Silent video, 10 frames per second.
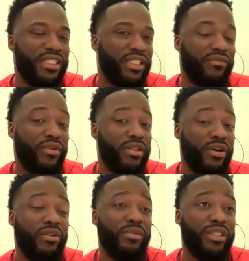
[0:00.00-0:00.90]
is his free
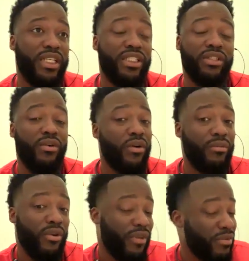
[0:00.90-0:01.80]
throw percentage is horrible.